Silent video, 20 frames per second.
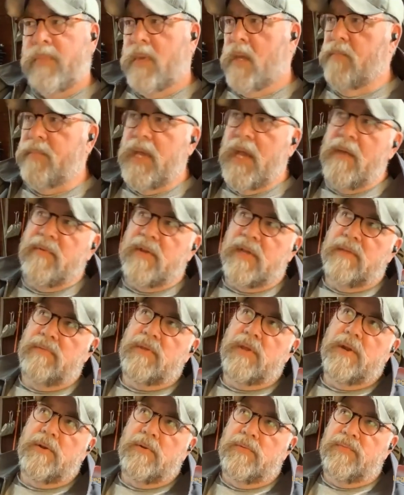I mean, every,
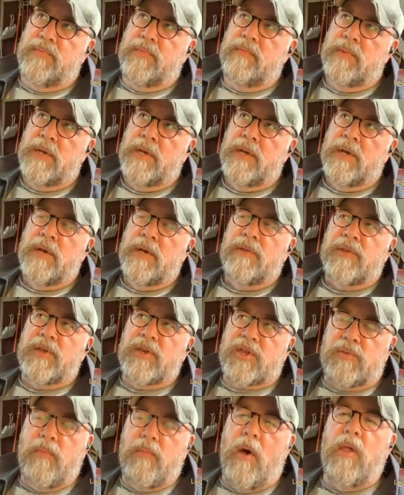you know,
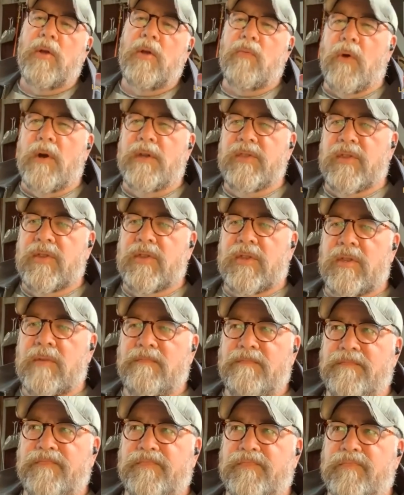the smaller ones